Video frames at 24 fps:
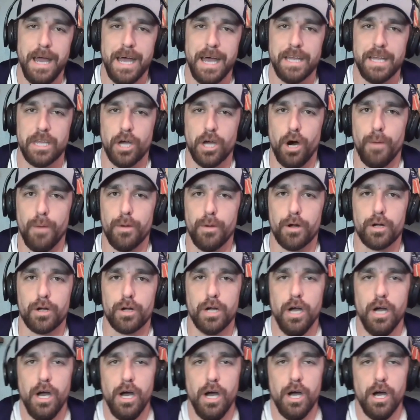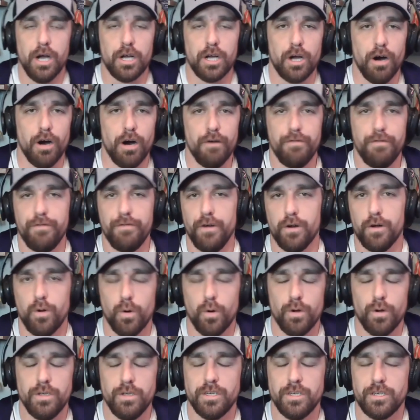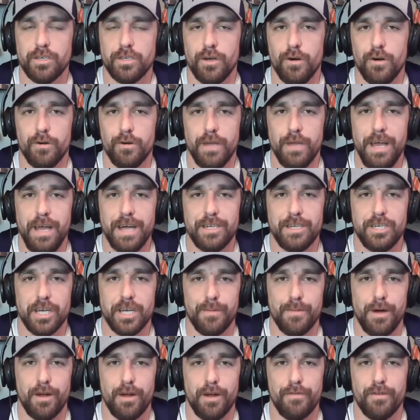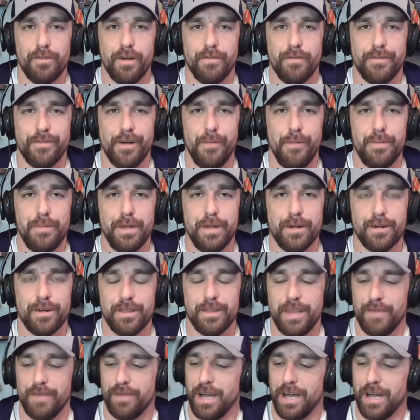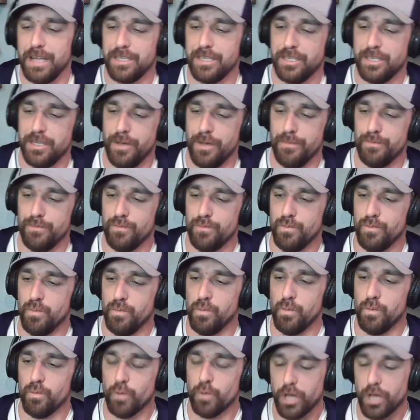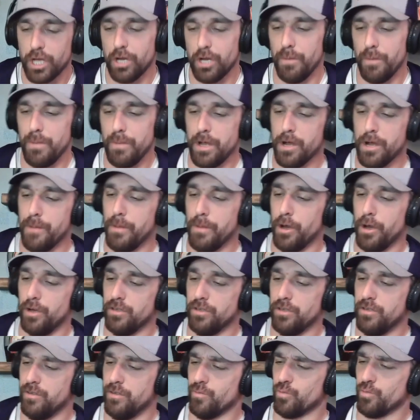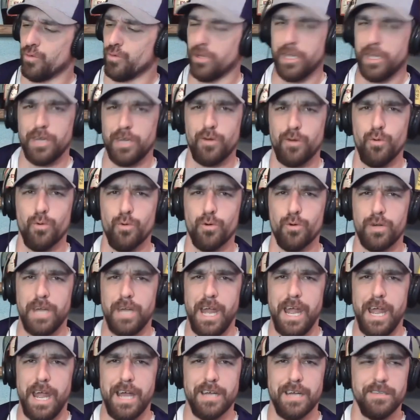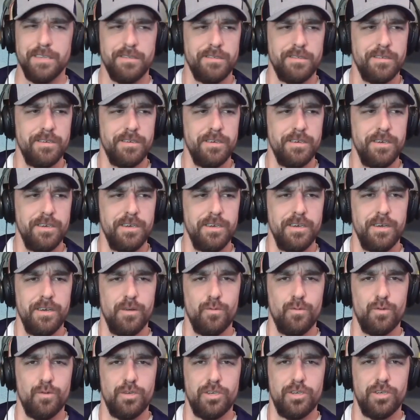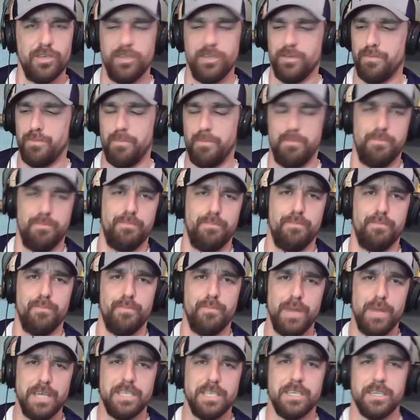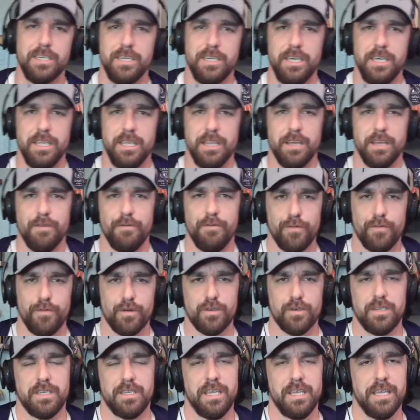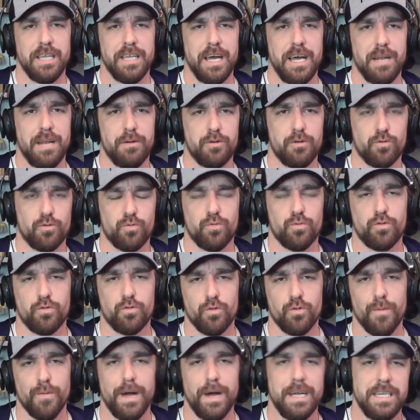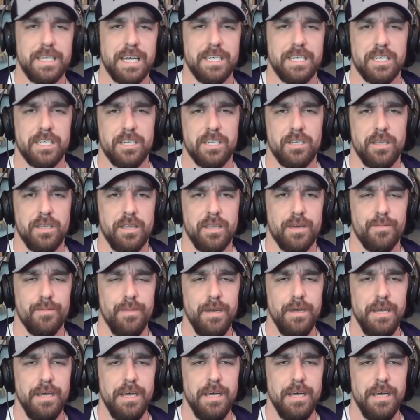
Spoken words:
at the Aalborg Golf Course. So yeah, check them out if you're ever up here. They've got some really good beer, but also really cool cans, which is basically the first thing that drew my attention to them.